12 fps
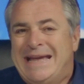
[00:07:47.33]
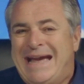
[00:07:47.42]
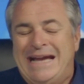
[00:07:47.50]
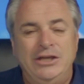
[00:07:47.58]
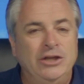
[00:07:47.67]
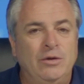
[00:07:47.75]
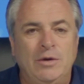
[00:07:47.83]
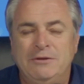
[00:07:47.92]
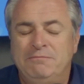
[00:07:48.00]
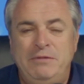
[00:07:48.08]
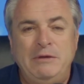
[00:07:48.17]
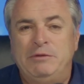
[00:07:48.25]
And you know
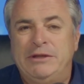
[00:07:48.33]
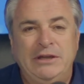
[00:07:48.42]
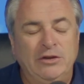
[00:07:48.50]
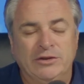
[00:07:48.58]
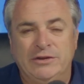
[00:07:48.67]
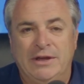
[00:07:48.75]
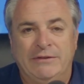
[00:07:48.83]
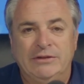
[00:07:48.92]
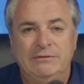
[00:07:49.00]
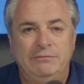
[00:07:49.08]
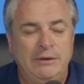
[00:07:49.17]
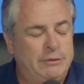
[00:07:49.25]
what? People think nothing of it.
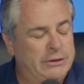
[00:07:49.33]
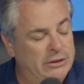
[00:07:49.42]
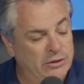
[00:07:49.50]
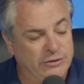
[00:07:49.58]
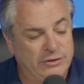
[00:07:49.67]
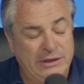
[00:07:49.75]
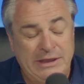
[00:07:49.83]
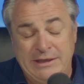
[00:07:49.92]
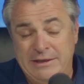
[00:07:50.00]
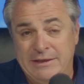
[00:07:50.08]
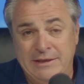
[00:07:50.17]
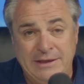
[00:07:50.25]
People think nothing of
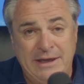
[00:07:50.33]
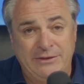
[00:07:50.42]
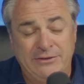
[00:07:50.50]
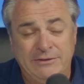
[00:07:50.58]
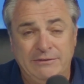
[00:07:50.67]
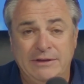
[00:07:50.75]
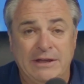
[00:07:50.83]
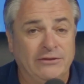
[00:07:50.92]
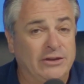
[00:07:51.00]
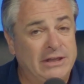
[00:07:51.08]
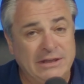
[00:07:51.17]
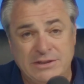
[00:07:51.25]
getting into debt, getting
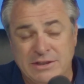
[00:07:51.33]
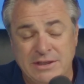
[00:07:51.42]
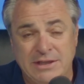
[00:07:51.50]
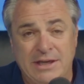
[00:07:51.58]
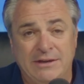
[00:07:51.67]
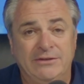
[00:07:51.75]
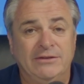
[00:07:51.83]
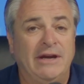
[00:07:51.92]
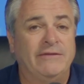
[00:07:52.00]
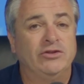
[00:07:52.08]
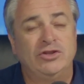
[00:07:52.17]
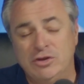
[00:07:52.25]
their kids into debt,
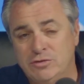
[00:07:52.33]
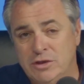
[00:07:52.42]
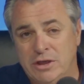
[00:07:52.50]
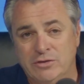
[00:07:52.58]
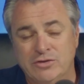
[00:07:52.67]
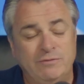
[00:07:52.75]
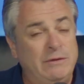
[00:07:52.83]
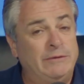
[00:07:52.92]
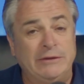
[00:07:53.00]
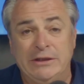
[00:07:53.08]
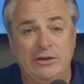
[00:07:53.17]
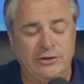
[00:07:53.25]
having student loans.
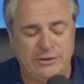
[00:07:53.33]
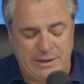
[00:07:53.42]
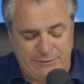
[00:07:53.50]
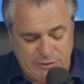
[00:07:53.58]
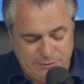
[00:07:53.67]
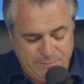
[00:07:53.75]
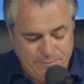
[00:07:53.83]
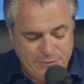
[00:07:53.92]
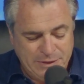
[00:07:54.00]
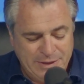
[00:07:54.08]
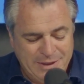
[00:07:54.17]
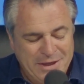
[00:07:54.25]
People think nothing of it.
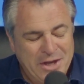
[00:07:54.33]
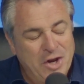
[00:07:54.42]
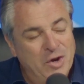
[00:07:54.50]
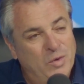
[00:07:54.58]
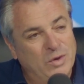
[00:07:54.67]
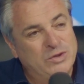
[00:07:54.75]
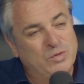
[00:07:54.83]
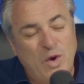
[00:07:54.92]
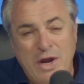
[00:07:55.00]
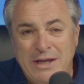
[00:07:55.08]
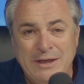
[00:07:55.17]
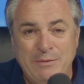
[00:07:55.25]
What's
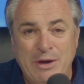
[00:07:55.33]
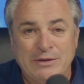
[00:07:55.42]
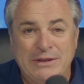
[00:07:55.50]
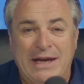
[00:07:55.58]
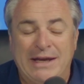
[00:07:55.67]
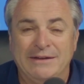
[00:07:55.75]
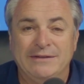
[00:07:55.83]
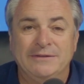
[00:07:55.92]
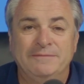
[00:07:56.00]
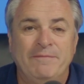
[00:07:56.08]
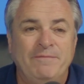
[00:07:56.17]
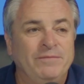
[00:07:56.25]
wild about that
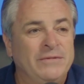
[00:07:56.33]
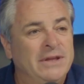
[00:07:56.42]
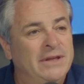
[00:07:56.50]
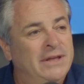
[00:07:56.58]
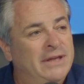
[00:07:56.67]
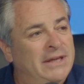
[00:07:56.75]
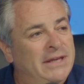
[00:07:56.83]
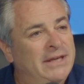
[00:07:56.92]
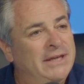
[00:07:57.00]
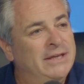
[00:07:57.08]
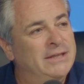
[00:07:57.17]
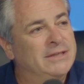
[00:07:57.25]

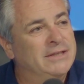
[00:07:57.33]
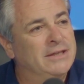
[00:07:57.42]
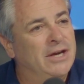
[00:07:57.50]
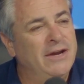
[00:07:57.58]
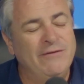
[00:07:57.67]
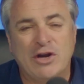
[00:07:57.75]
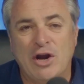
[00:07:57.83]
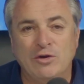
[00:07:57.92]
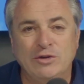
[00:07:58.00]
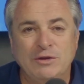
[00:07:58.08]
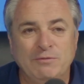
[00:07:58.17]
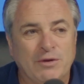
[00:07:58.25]
is I have a
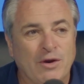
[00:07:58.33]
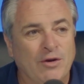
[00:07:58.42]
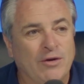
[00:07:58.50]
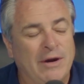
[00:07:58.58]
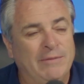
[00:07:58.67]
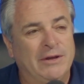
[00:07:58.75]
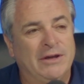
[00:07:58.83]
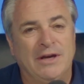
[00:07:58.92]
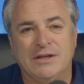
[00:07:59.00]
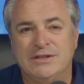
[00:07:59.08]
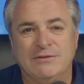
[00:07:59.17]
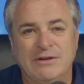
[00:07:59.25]
coaching program that
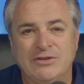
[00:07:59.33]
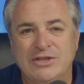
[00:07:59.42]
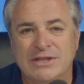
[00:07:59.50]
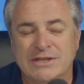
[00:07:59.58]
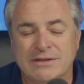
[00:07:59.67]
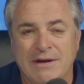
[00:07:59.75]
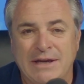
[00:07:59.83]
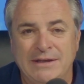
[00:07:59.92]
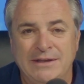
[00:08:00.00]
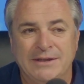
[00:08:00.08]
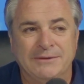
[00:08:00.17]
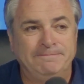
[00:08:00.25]
costs around $6,000 a
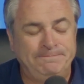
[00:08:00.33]
year.